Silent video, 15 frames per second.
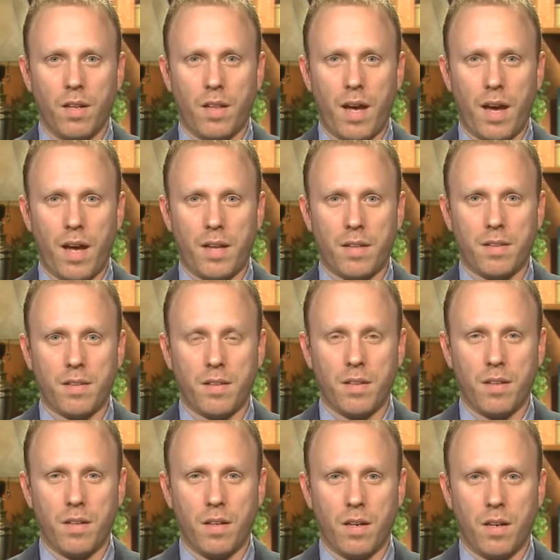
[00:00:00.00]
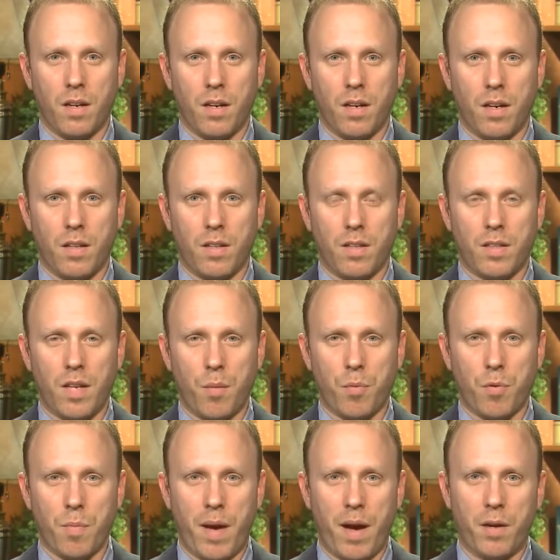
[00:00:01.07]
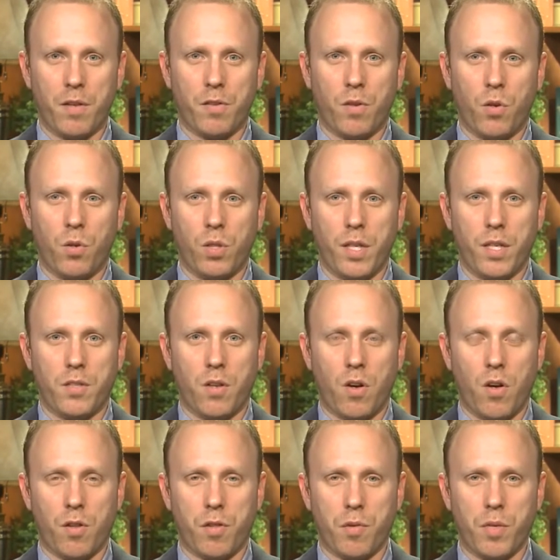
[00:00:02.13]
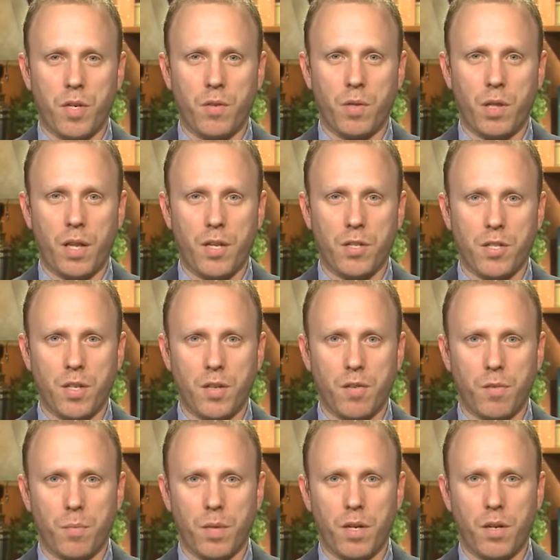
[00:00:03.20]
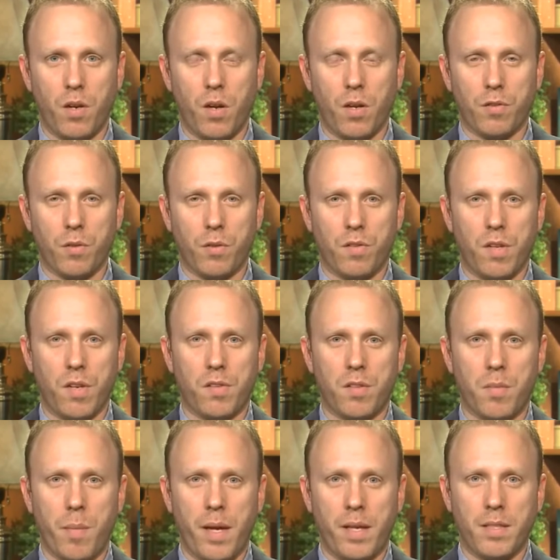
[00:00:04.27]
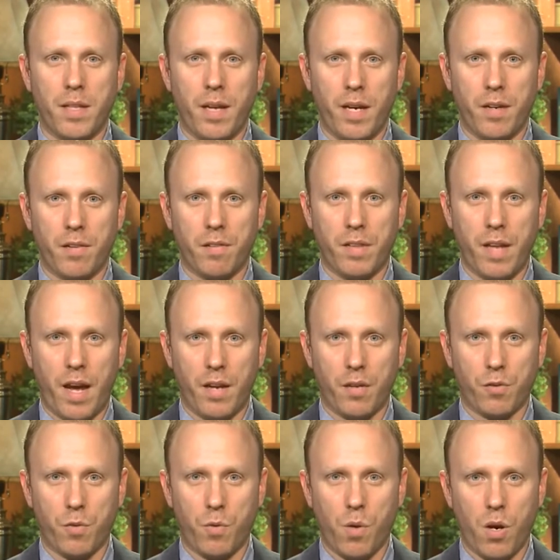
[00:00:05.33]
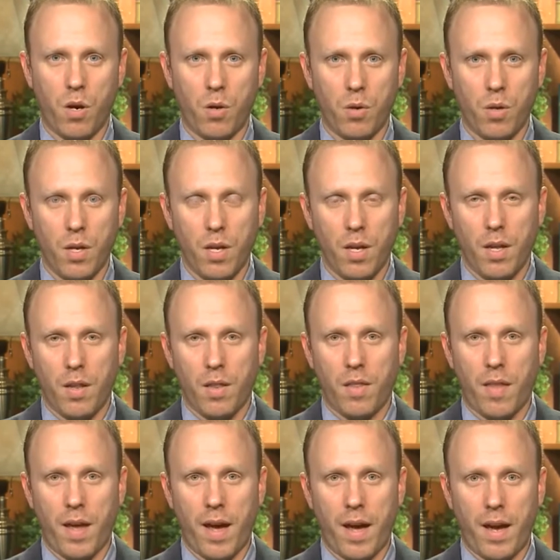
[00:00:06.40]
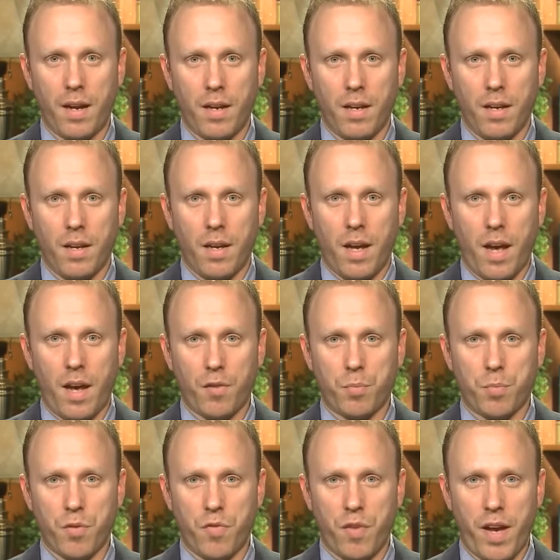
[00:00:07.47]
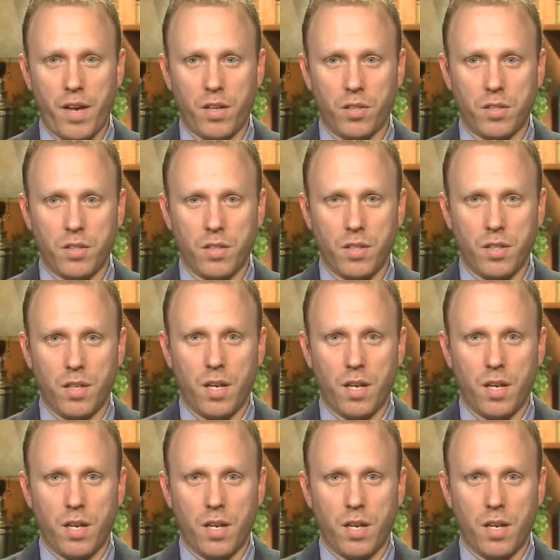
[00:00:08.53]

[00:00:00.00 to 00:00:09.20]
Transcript: that the Temple Mount is holy to all three religions, but it also seeks to maintain a status quo that has prevailed